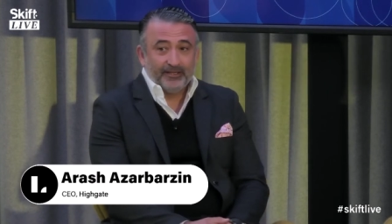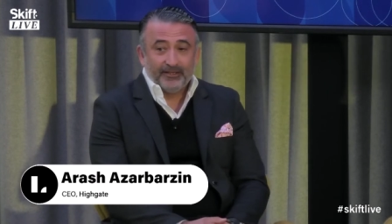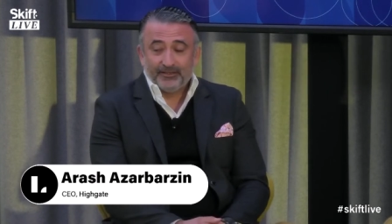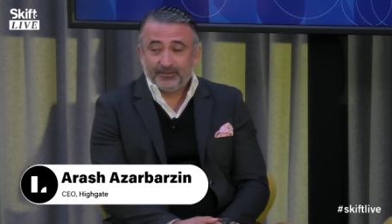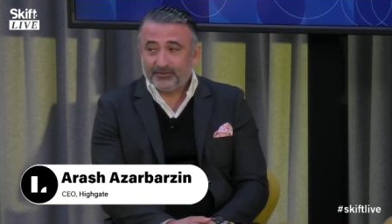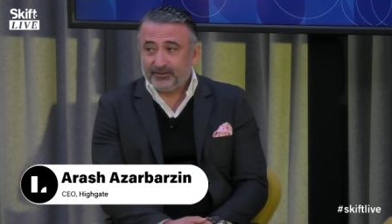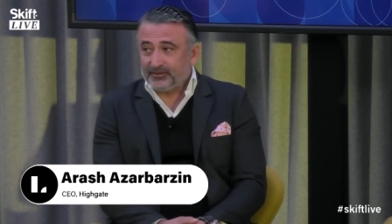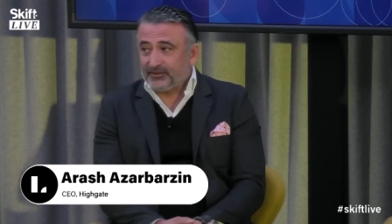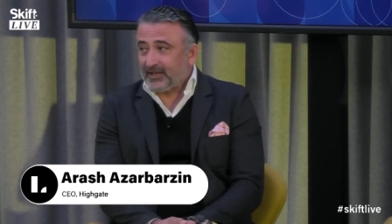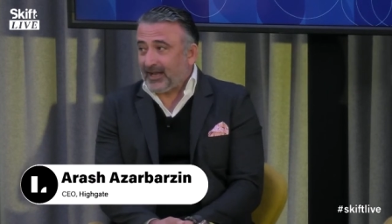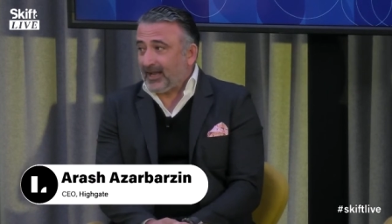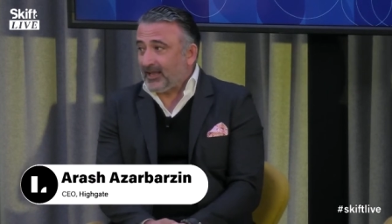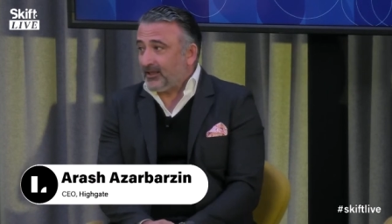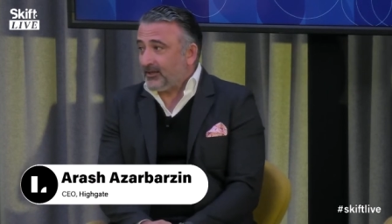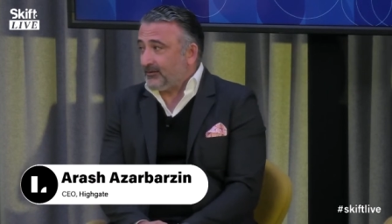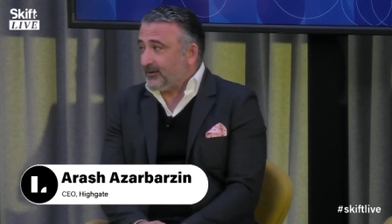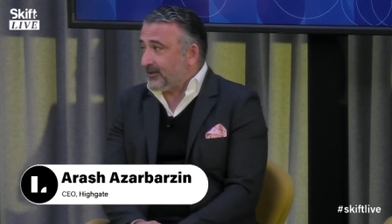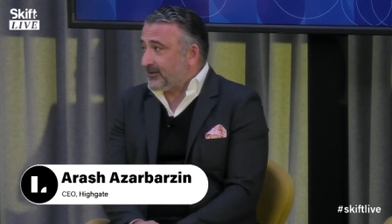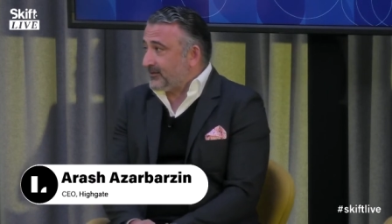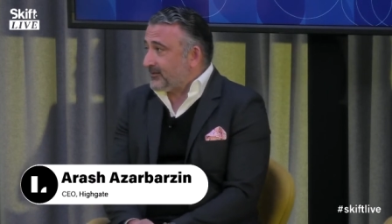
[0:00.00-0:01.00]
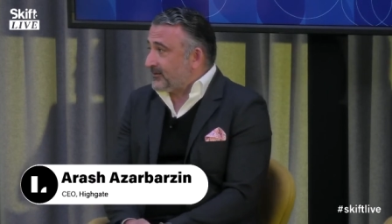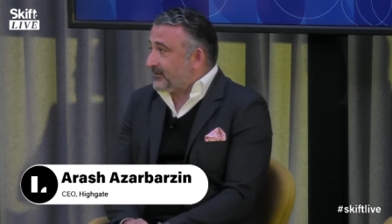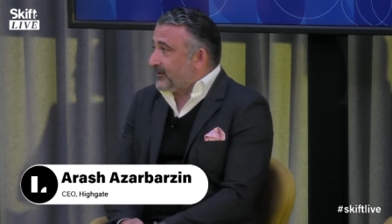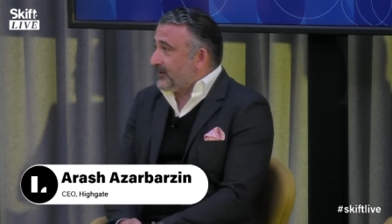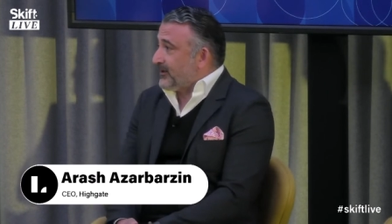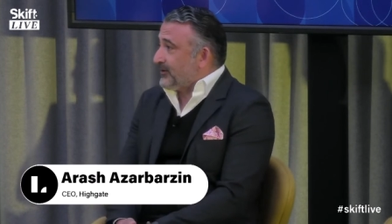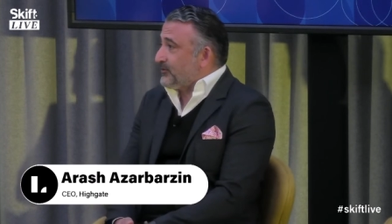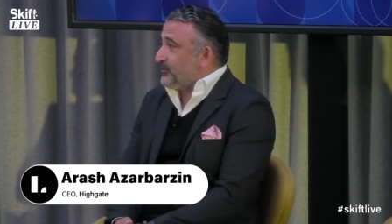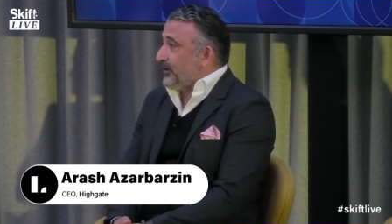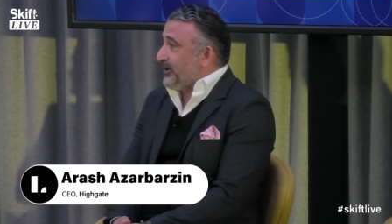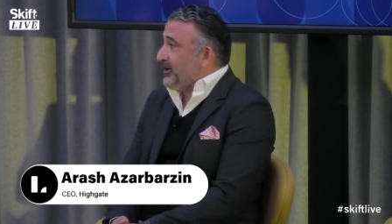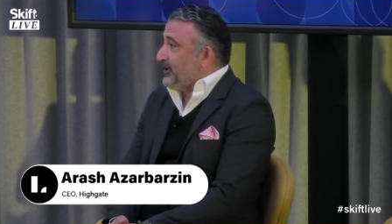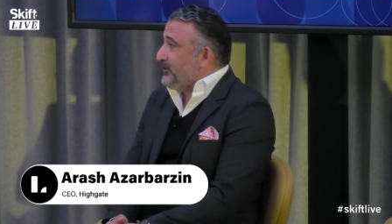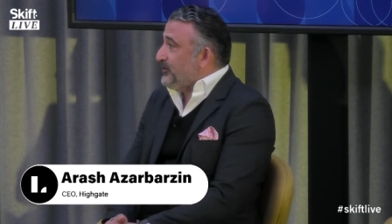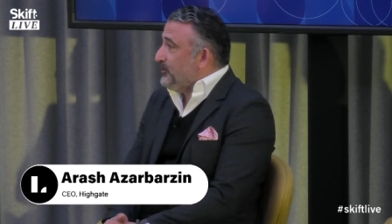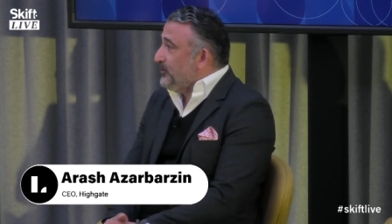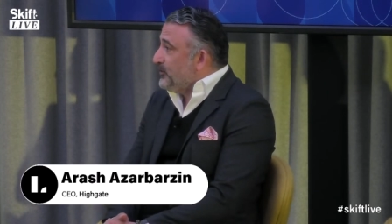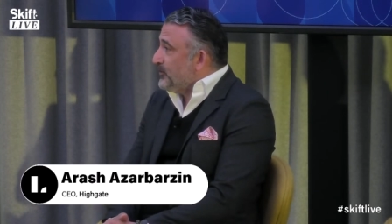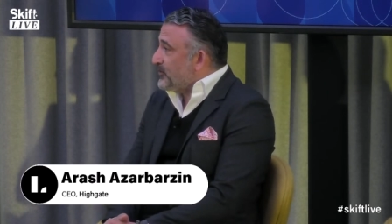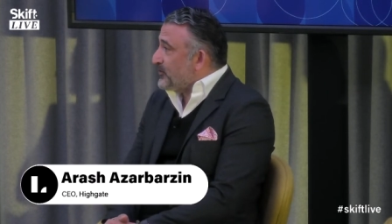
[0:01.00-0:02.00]
So Tyler, at uh,
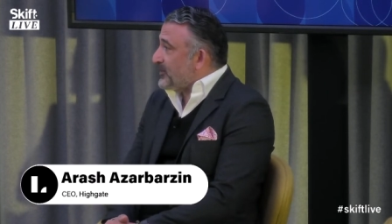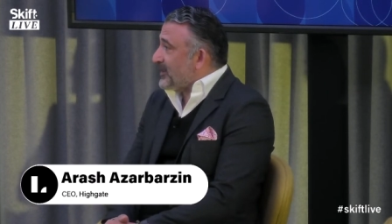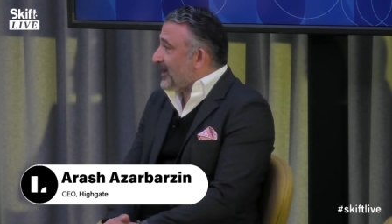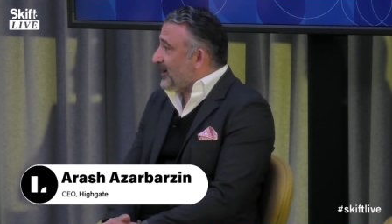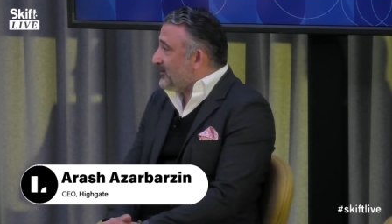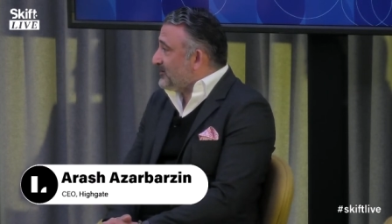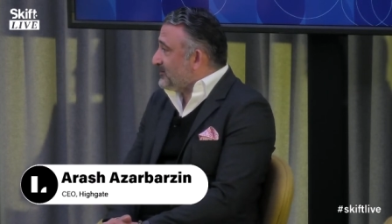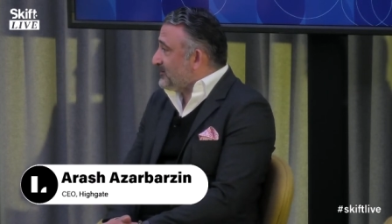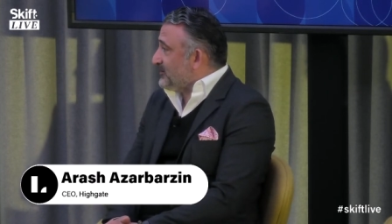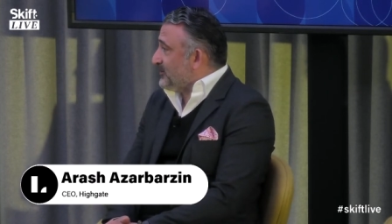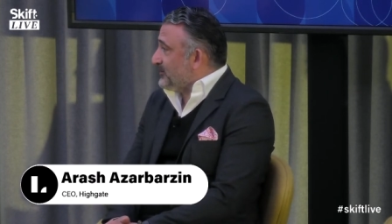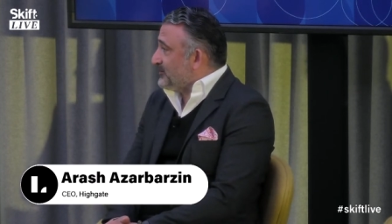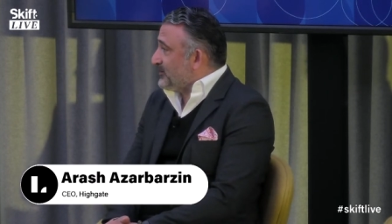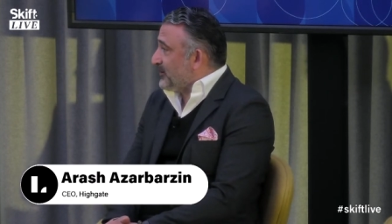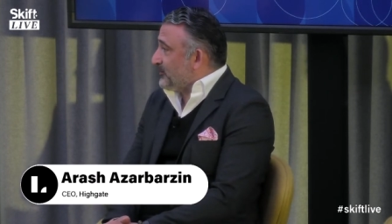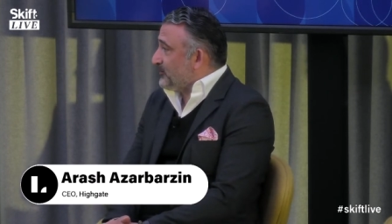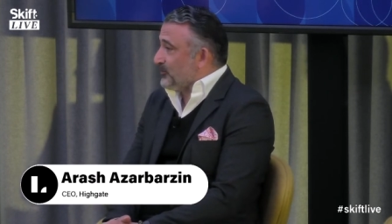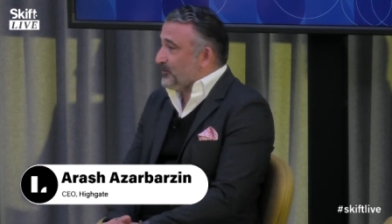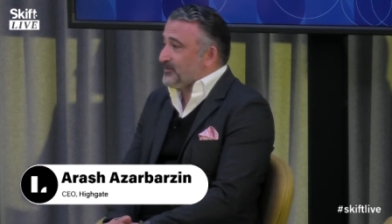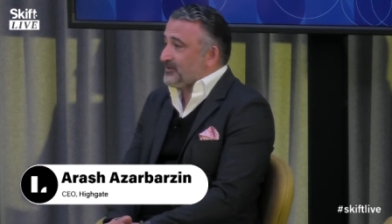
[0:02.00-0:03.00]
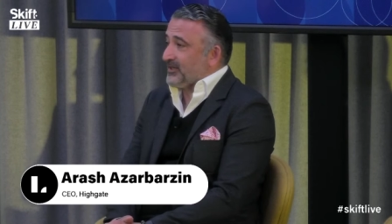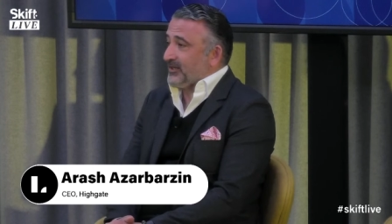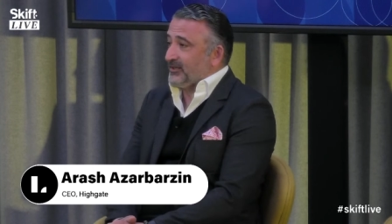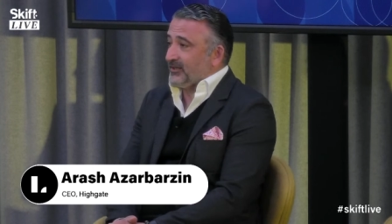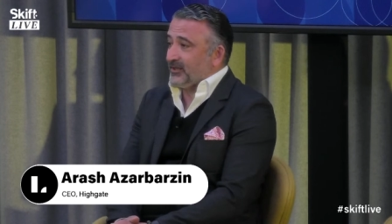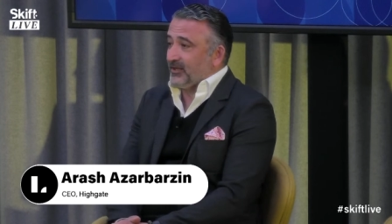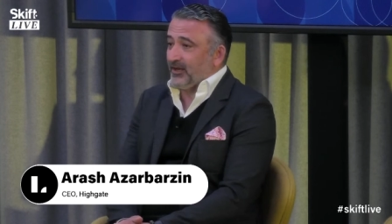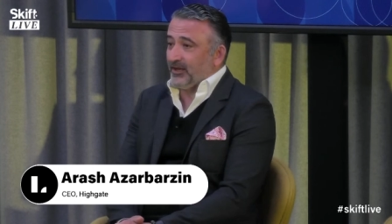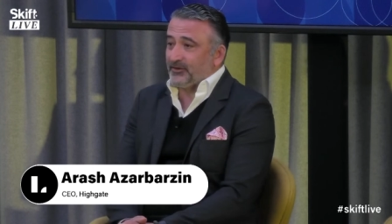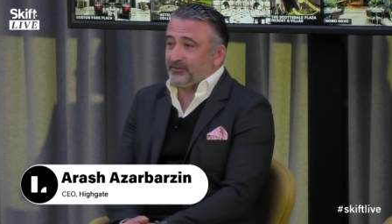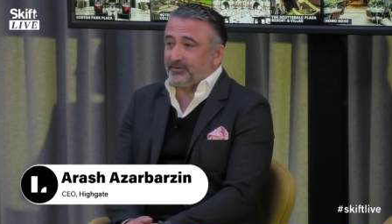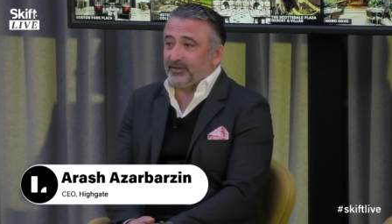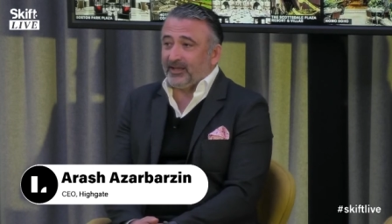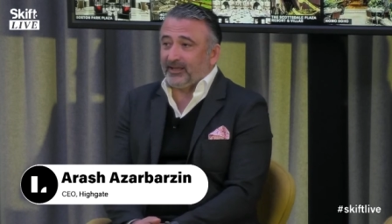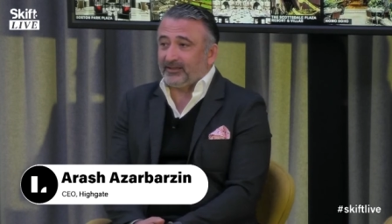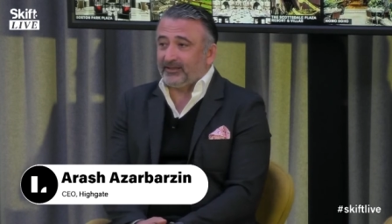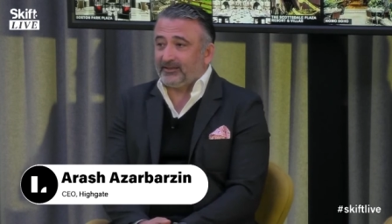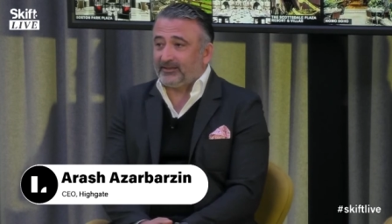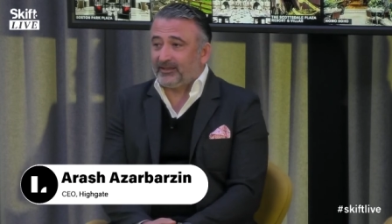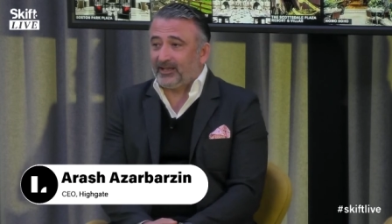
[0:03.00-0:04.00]
22,000 hotel rooms under
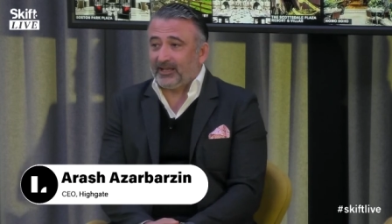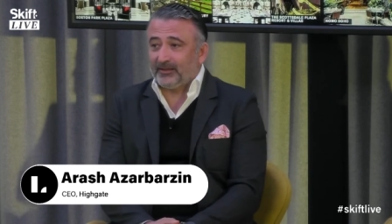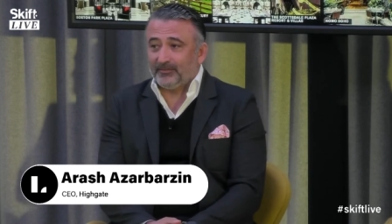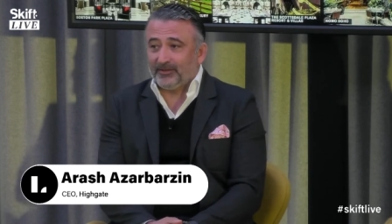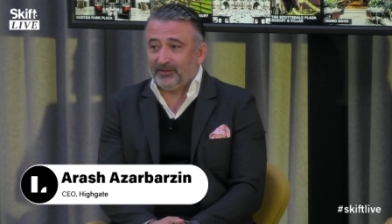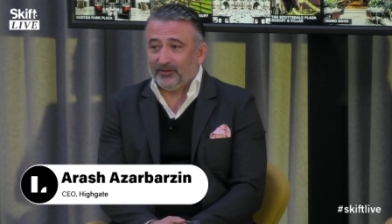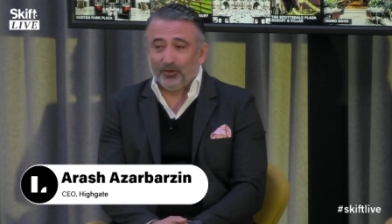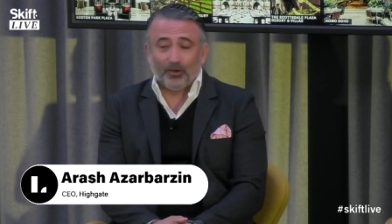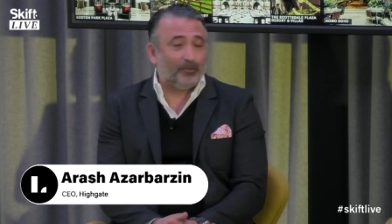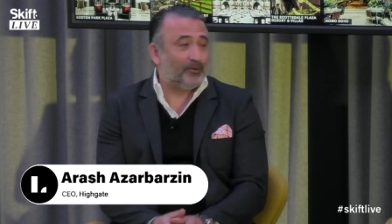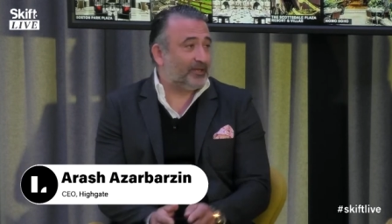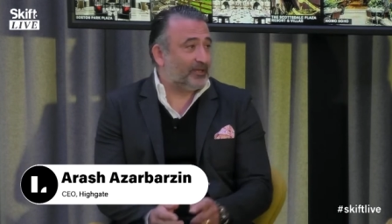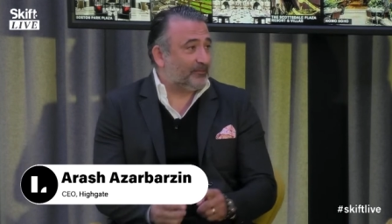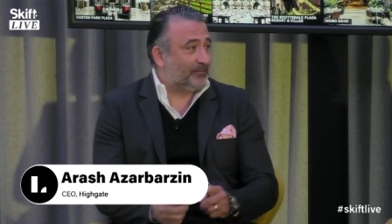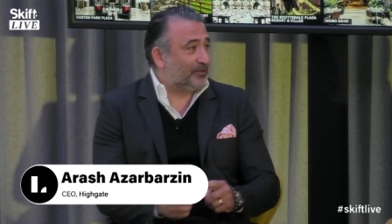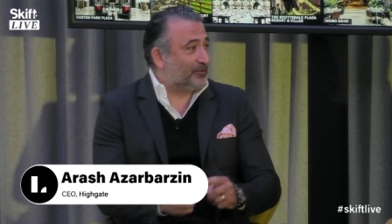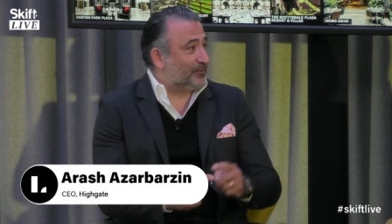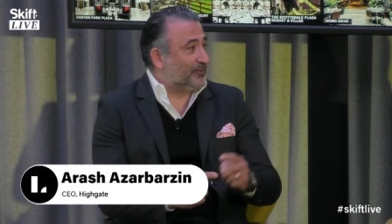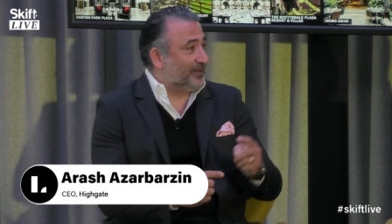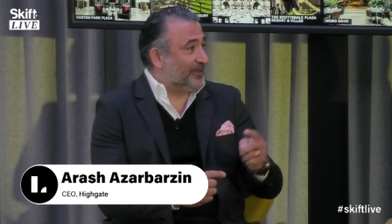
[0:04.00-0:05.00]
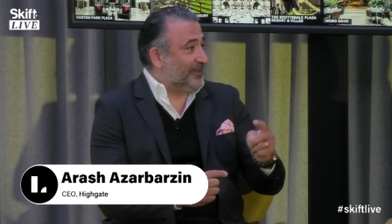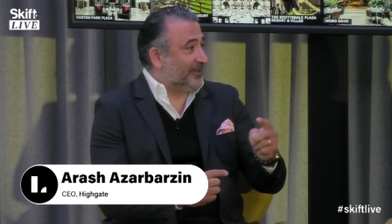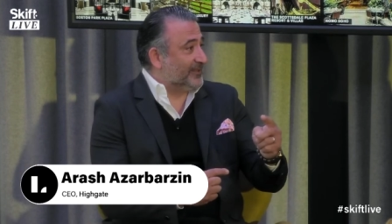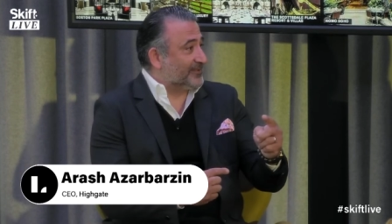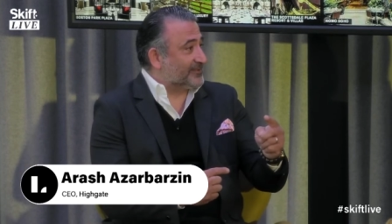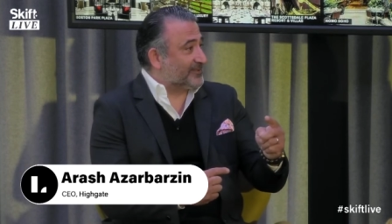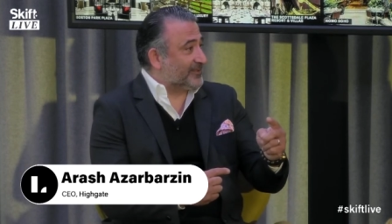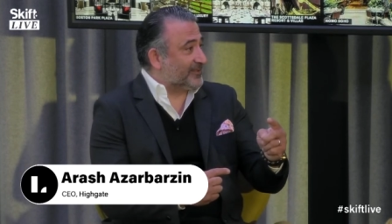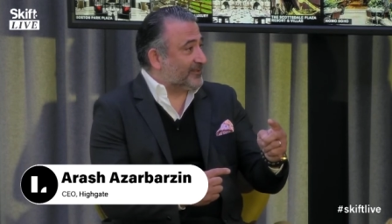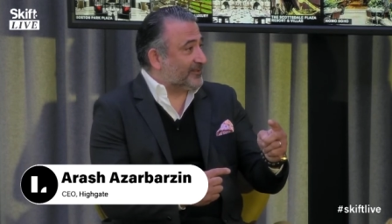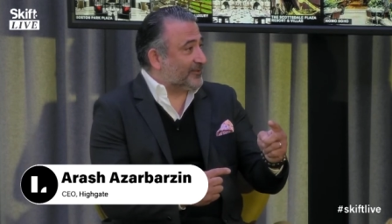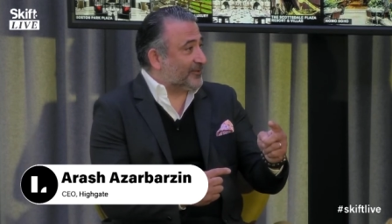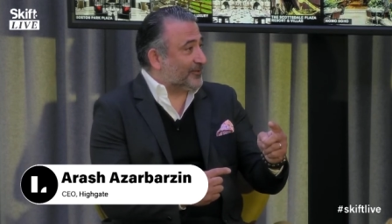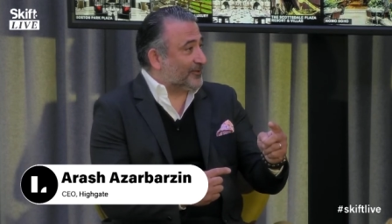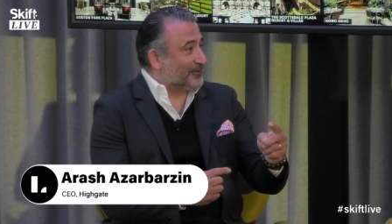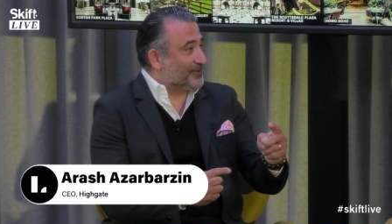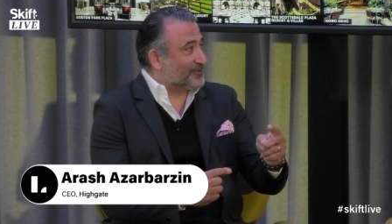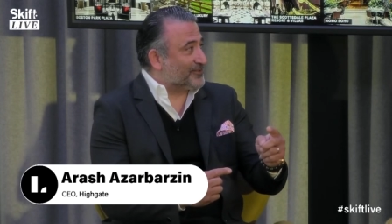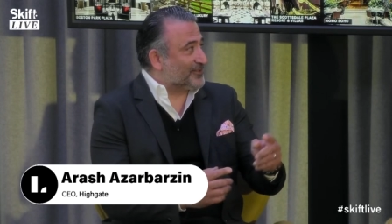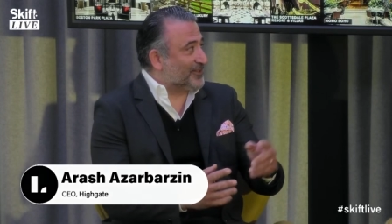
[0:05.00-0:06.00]
contract, there's got to be nobody between us at
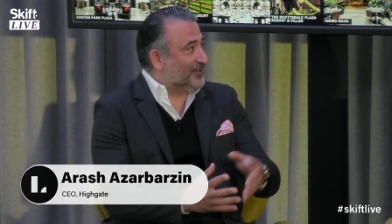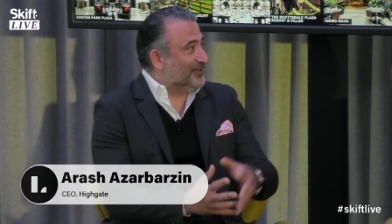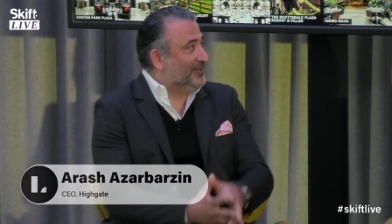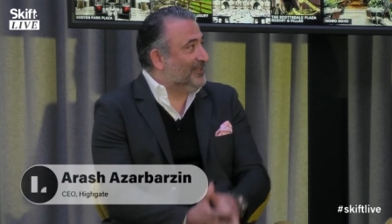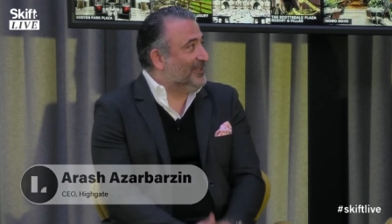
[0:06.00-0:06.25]
third. So